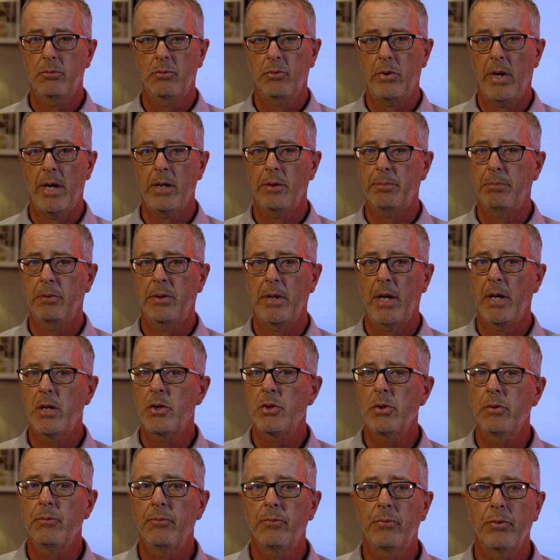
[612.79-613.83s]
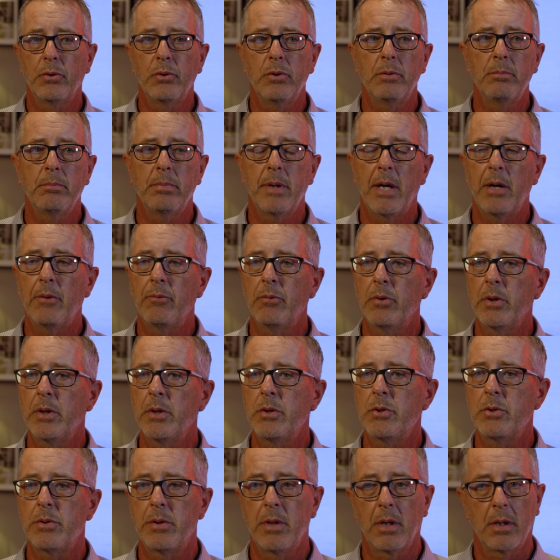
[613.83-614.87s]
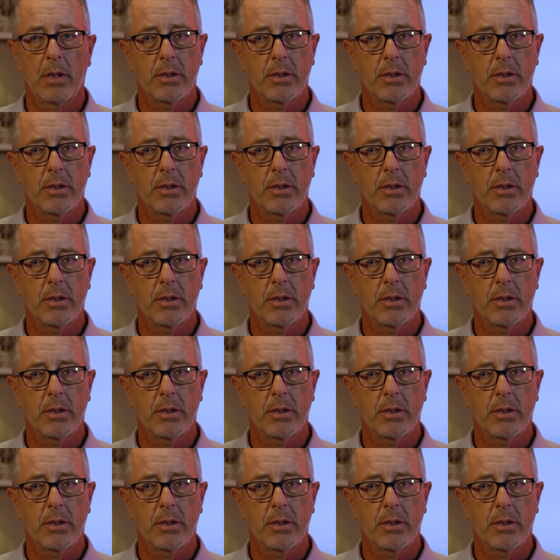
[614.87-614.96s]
Transportation, food and beverage,